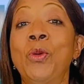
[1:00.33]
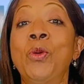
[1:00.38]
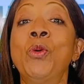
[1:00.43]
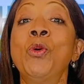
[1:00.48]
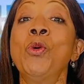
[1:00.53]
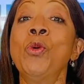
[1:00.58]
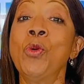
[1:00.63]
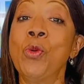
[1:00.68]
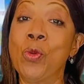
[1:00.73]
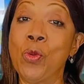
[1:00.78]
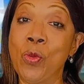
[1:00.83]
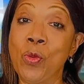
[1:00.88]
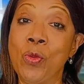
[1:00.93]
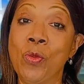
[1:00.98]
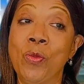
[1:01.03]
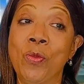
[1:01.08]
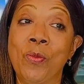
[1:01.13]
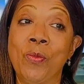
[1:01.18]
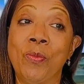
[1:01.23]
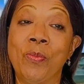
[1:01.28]
who
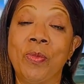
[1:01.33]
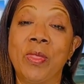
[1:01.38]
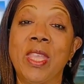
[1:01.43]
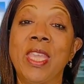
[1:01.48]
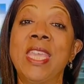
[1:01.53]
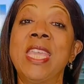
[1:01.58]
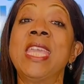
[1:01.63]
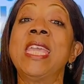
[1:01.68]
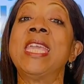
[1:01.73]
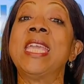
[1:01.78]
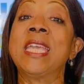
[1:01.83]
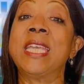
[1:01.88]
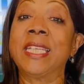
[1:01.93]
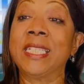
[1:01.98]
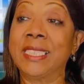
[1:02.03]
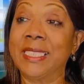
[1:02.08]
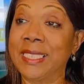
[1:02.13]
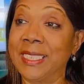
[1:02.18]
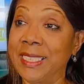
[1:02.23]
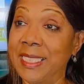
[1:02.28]

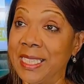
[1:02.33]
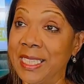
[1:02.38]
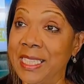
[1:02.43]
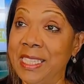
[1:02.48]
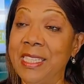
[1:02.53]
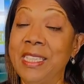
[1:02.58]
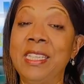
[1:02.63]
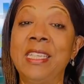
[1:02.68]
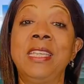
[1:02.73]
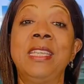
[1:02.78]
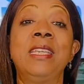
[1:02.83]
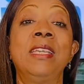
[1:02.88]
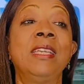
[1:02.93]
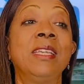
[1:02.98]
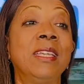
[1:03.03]
is the